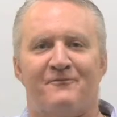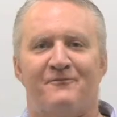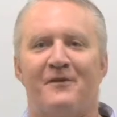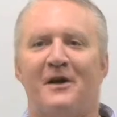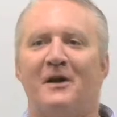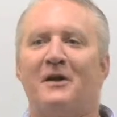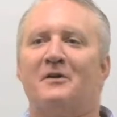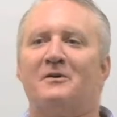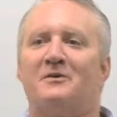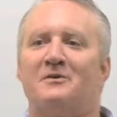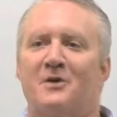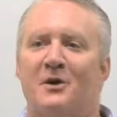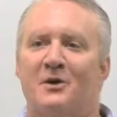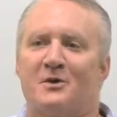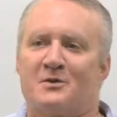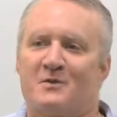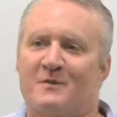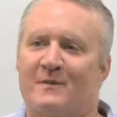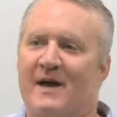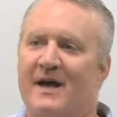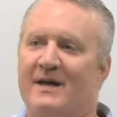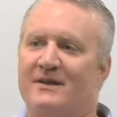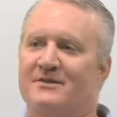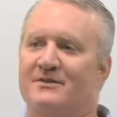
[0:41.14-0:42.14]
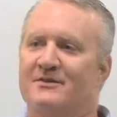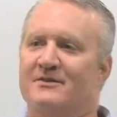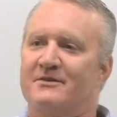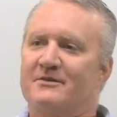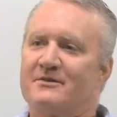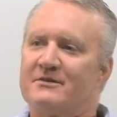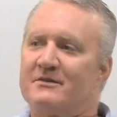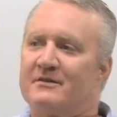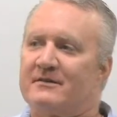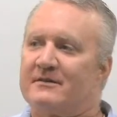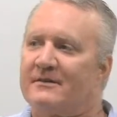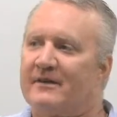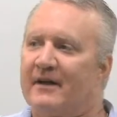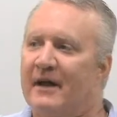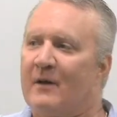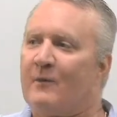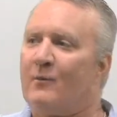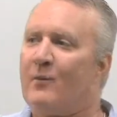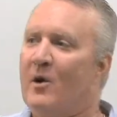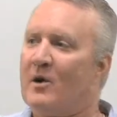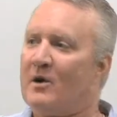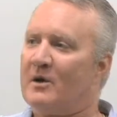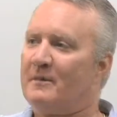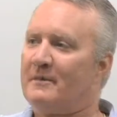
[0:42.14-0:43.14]
Fellow Toastmasters
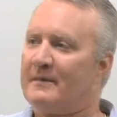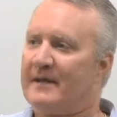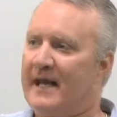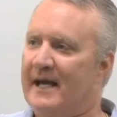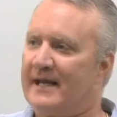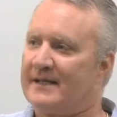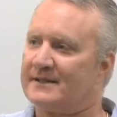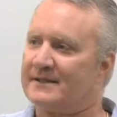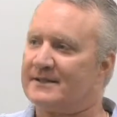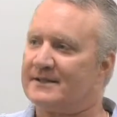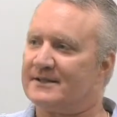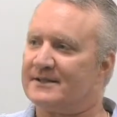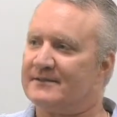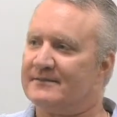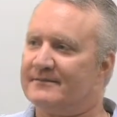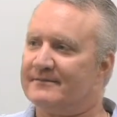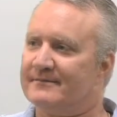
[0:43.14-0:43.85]
and welcome guests,